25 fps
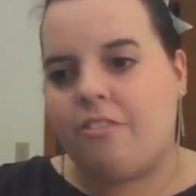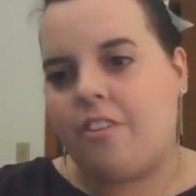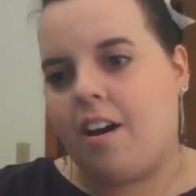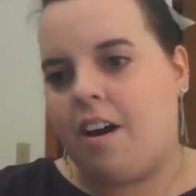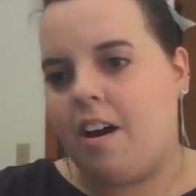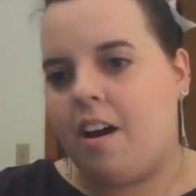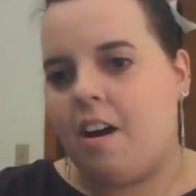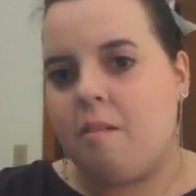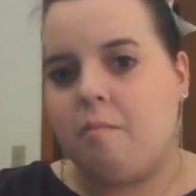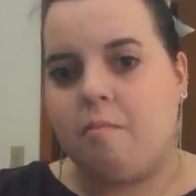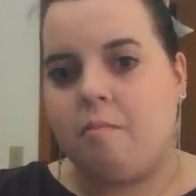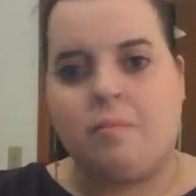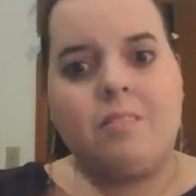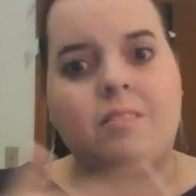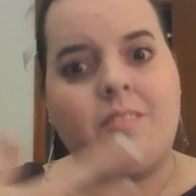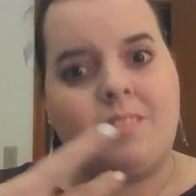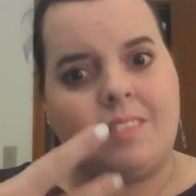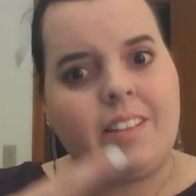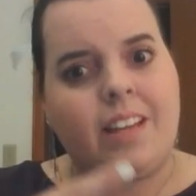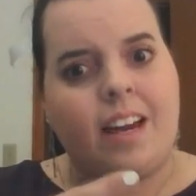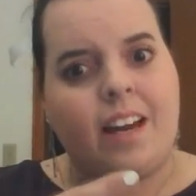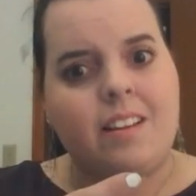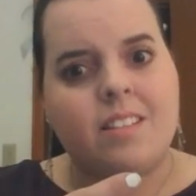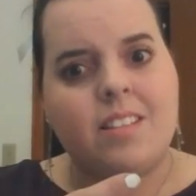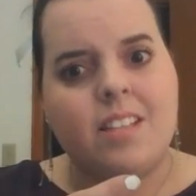Um,
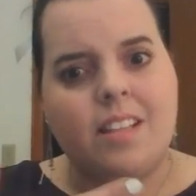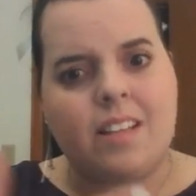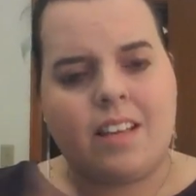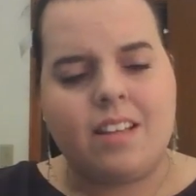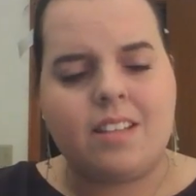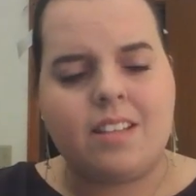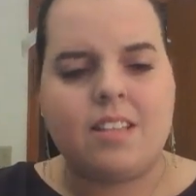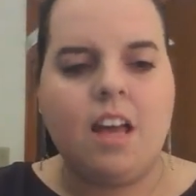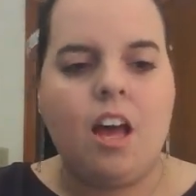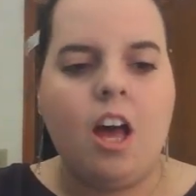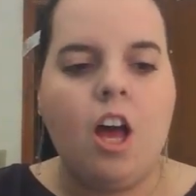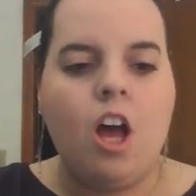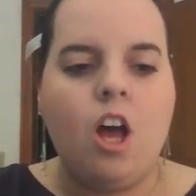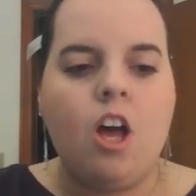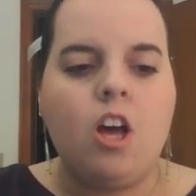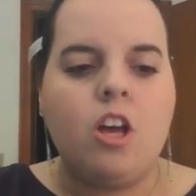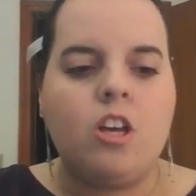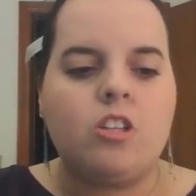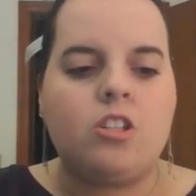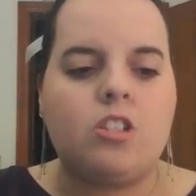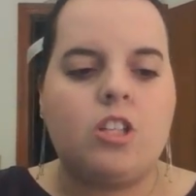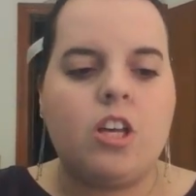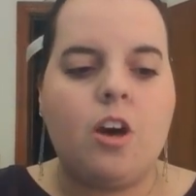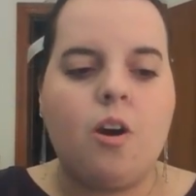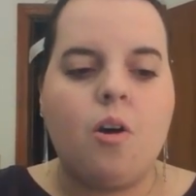yes, it is.
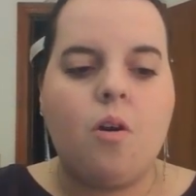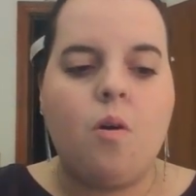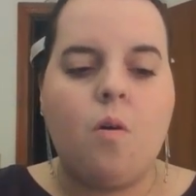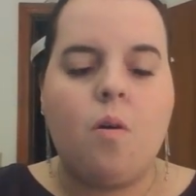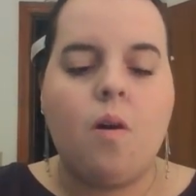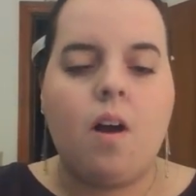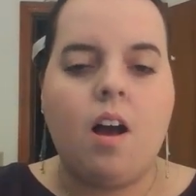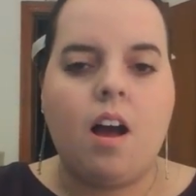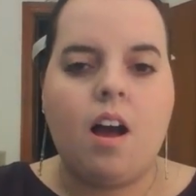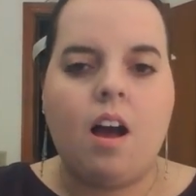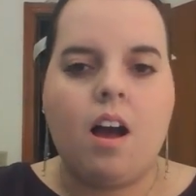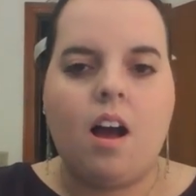So,